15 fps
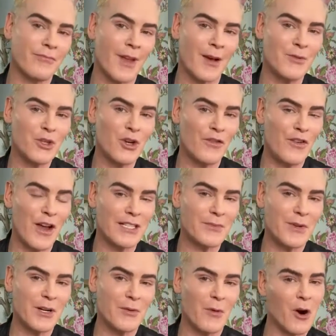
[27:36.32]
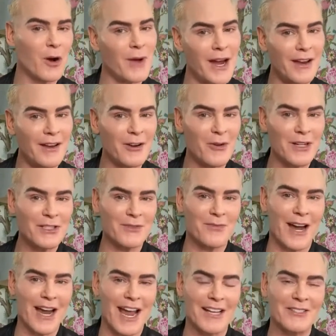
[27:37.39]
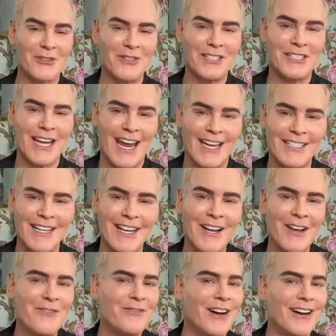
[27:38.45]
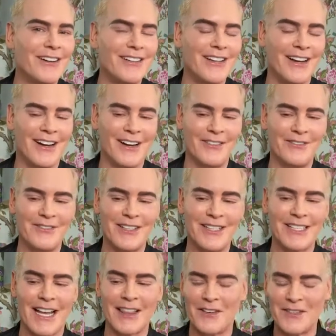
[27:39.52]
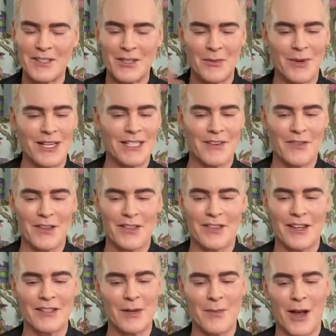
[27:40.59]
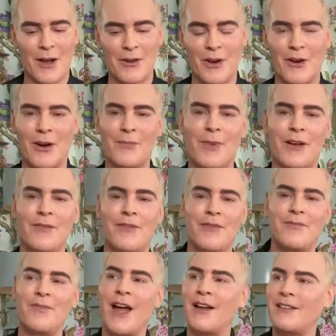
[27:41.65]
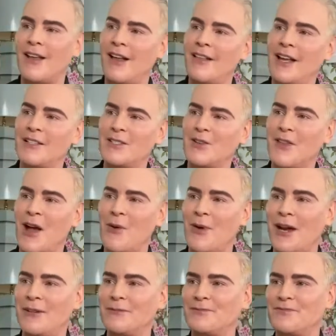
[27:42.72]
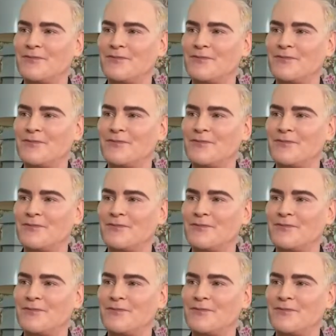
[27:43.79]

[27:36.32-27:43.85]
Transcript: I'm sure if you ask me tomorrow, my answer would change, but because I love so many different things about Europe, but I'll answer that way.